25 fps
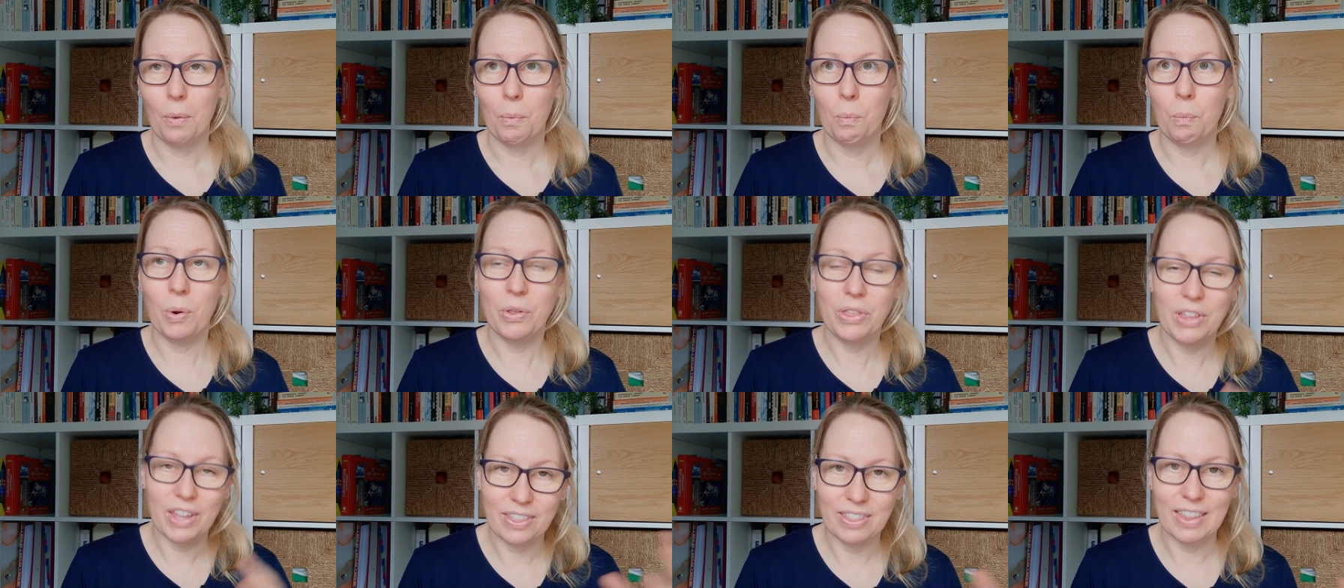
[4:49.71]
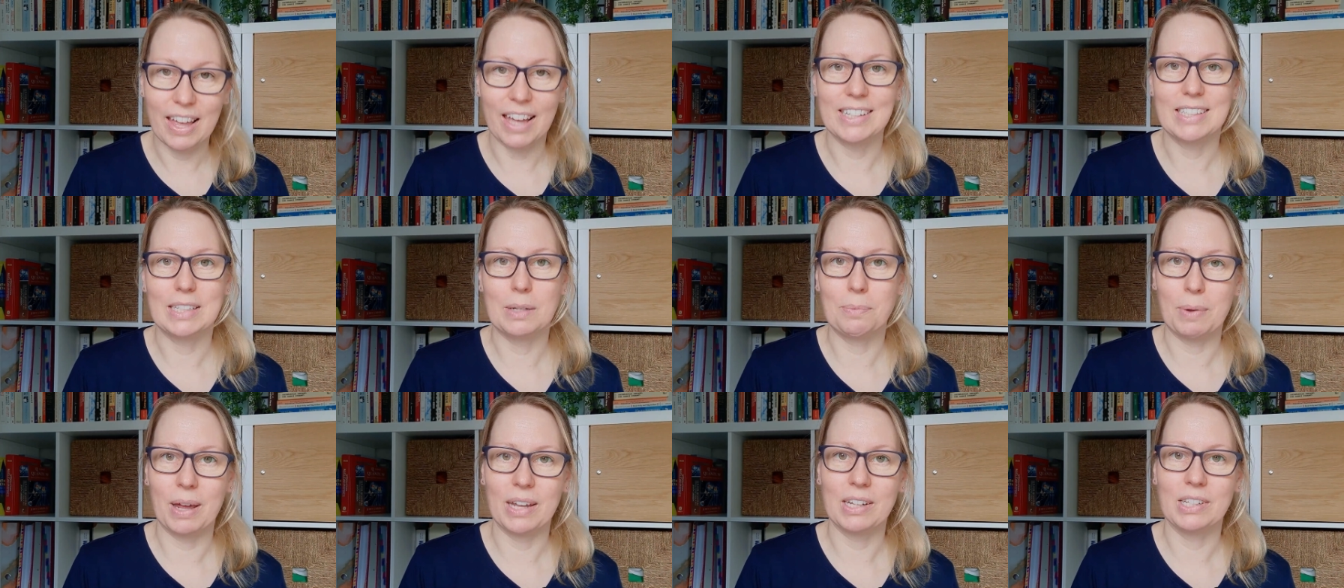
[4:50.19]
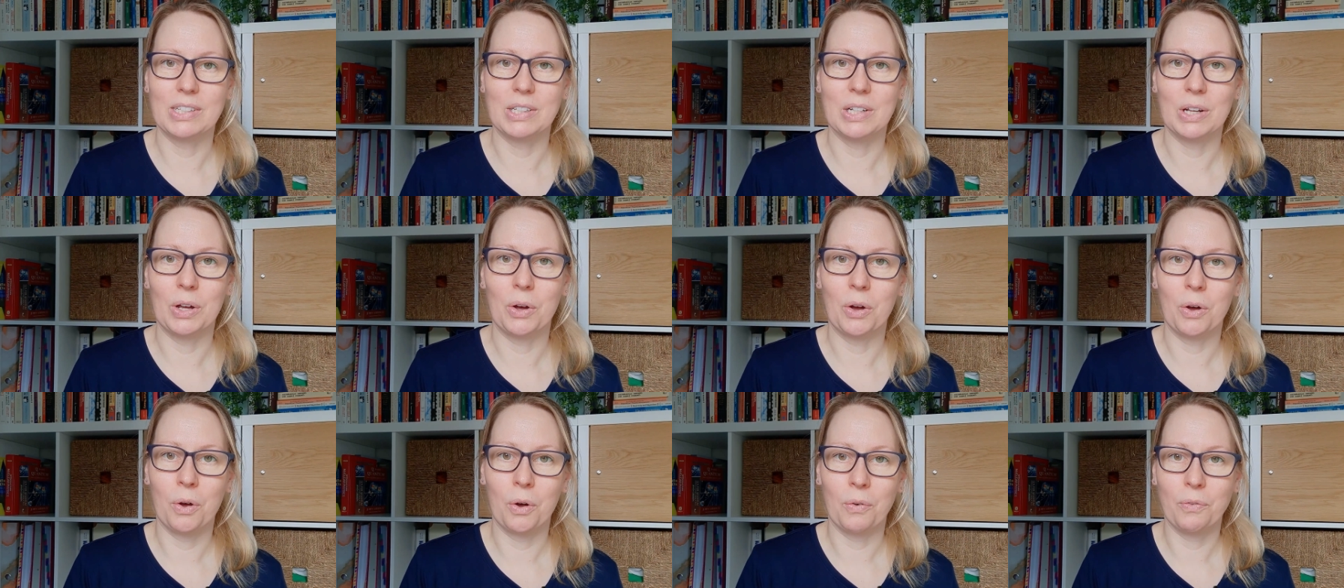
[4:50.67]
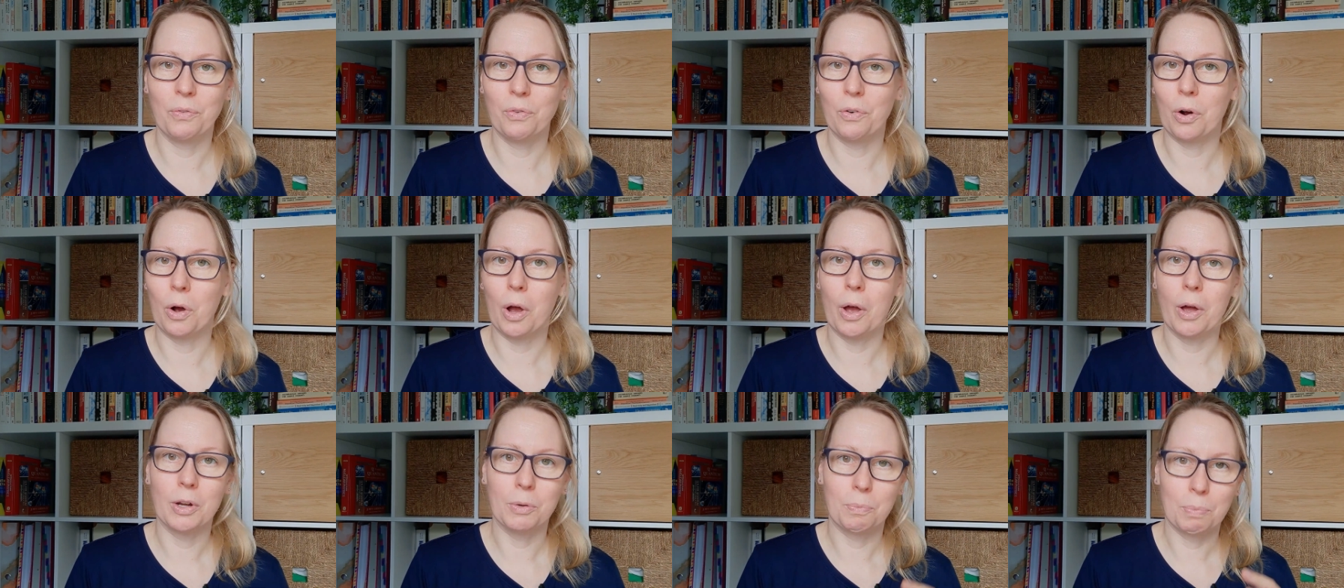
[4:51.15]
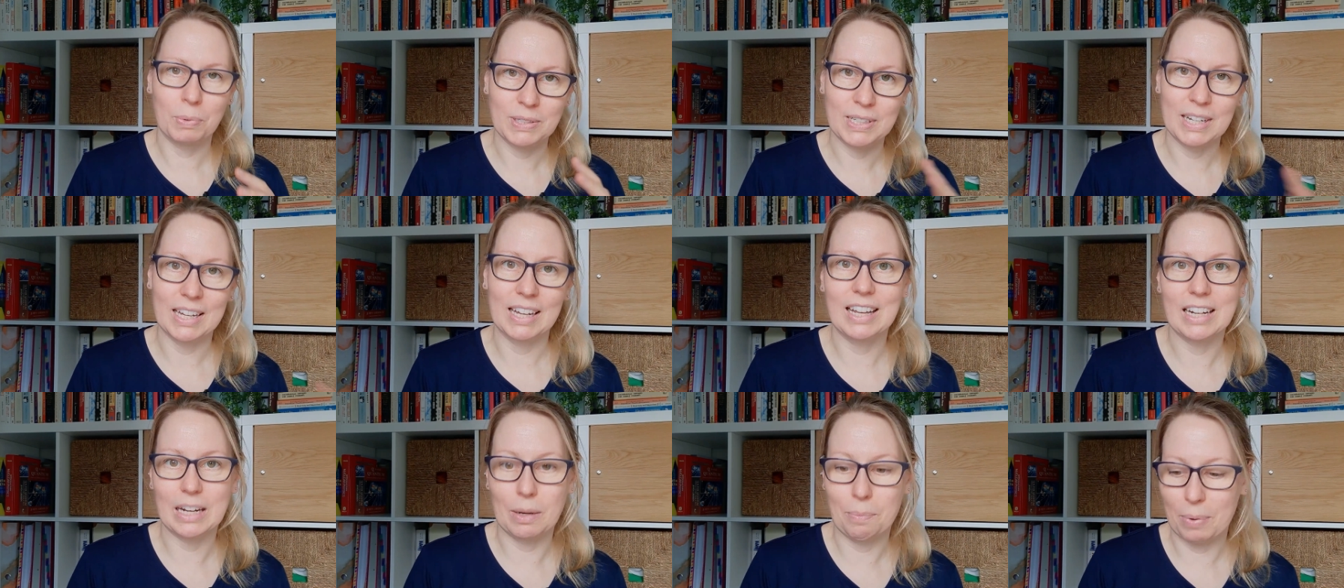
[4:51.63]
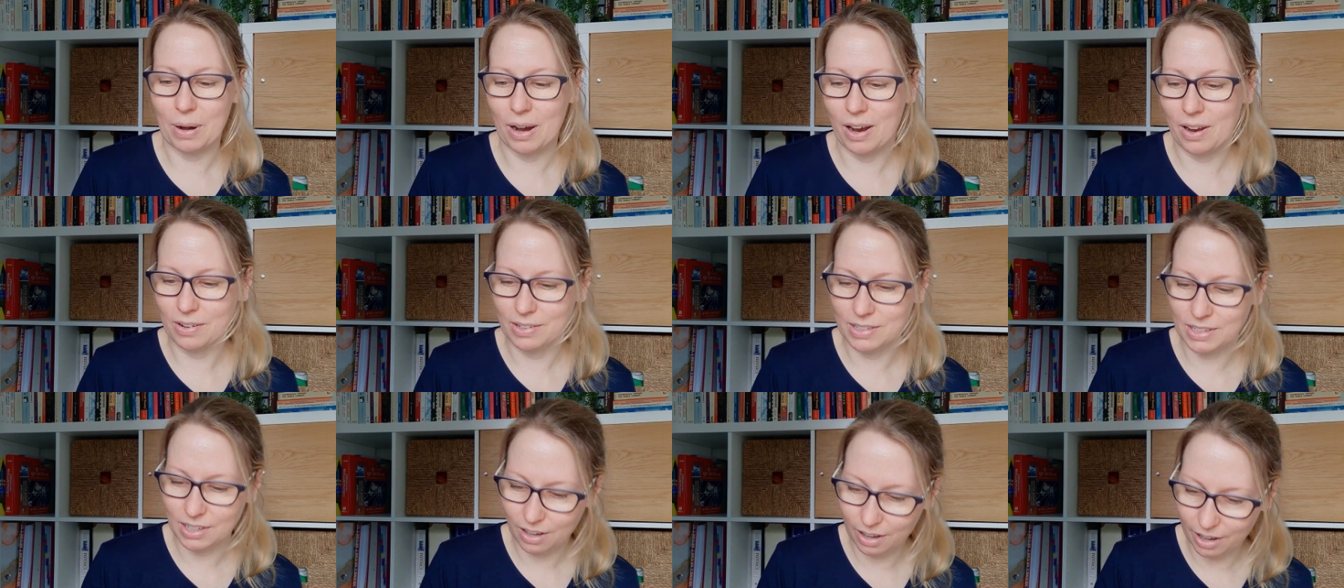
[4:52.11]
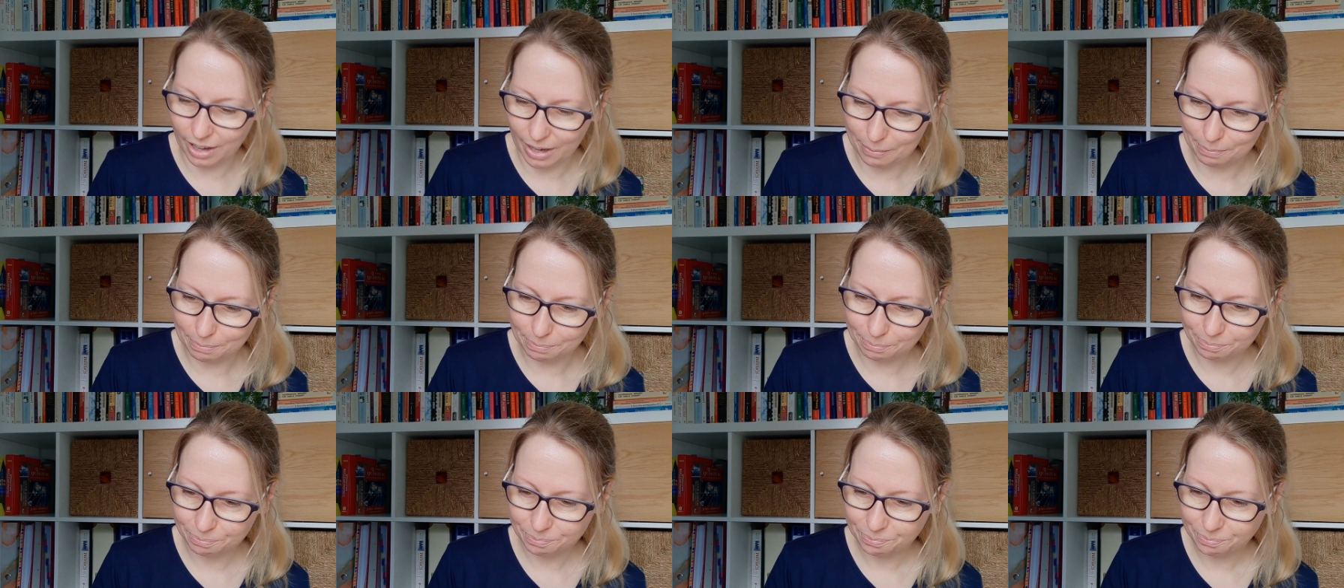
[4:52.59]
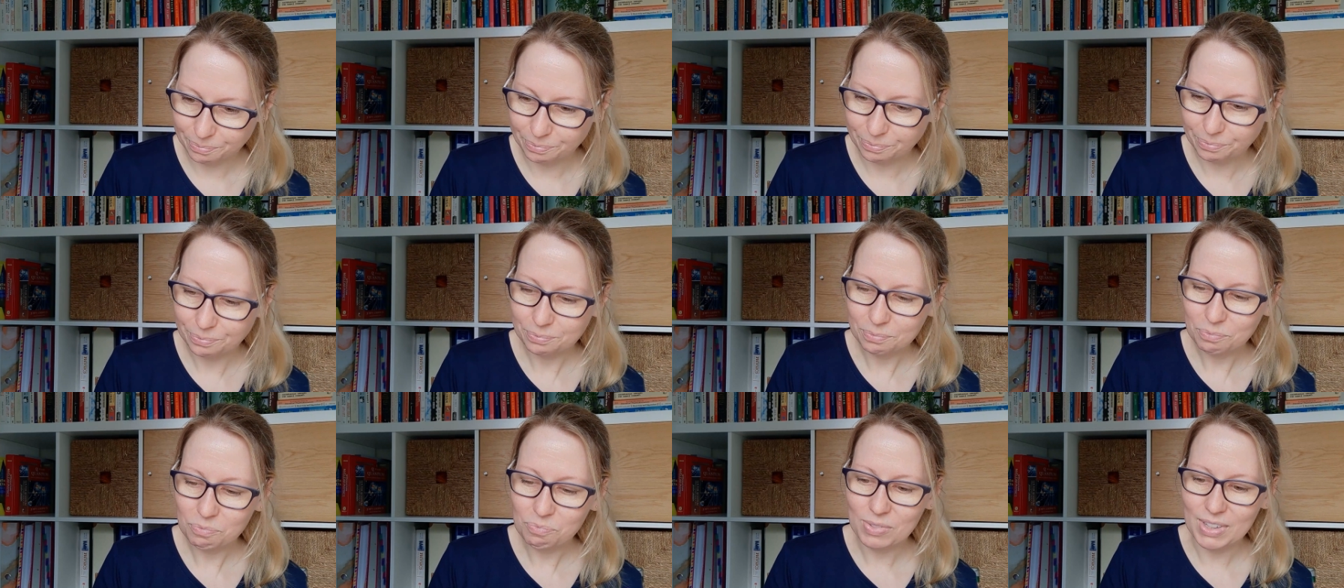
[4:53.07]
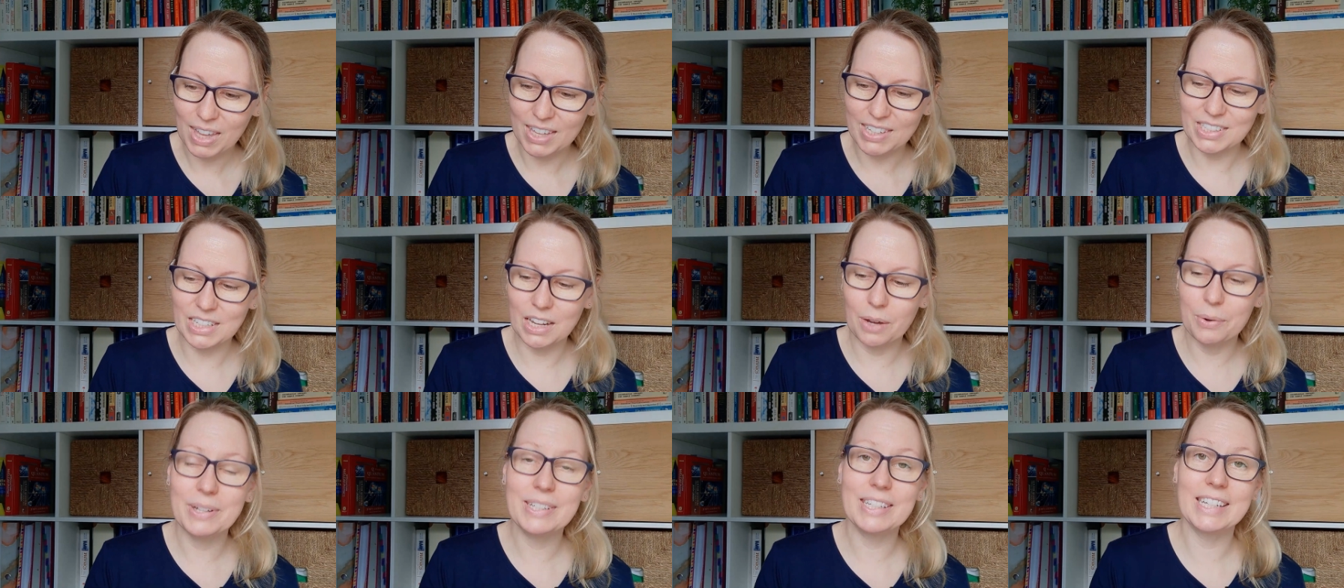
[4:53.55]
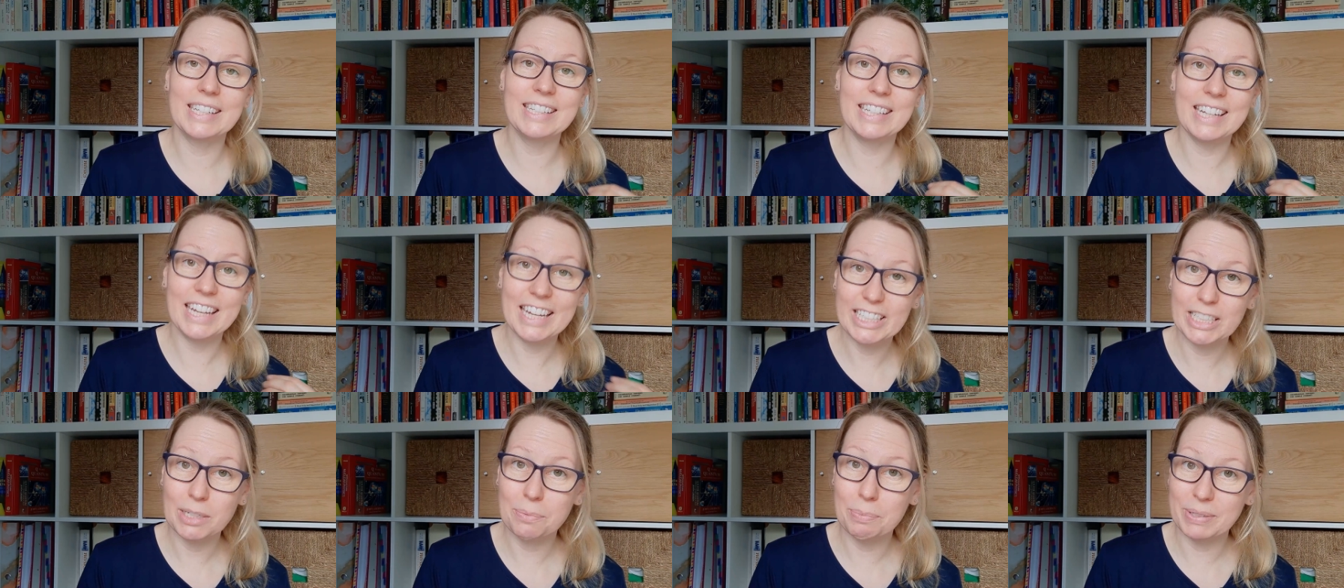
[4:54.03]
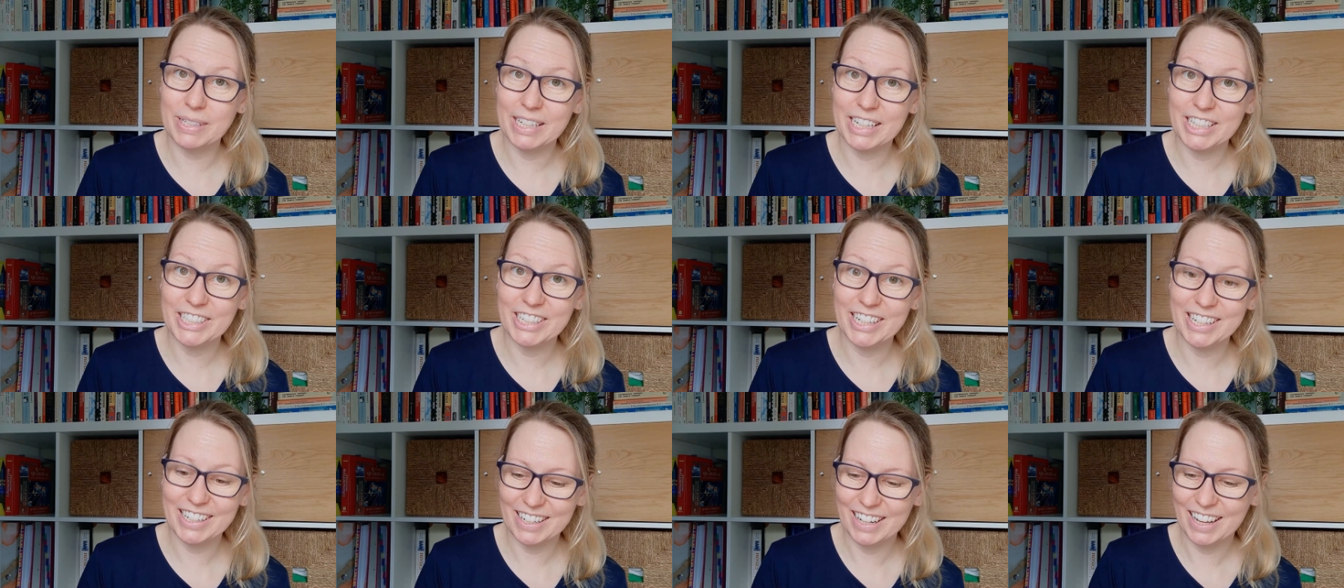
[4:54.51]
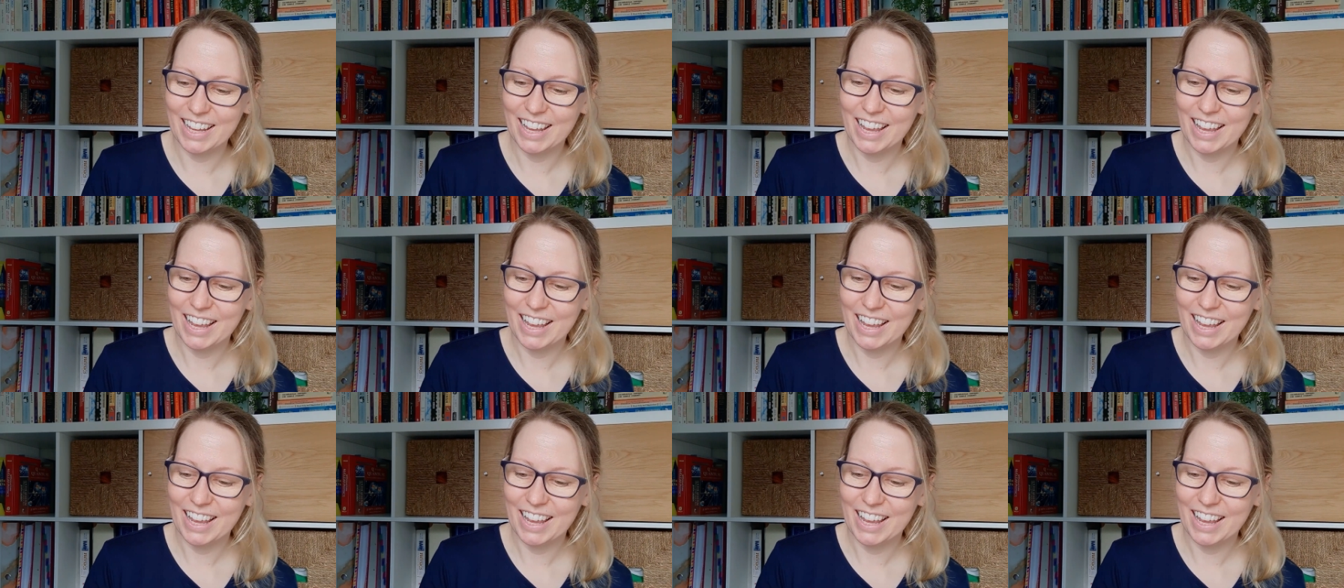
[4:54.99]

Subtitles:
within that semester for a particular period of time. So it's a teaching position.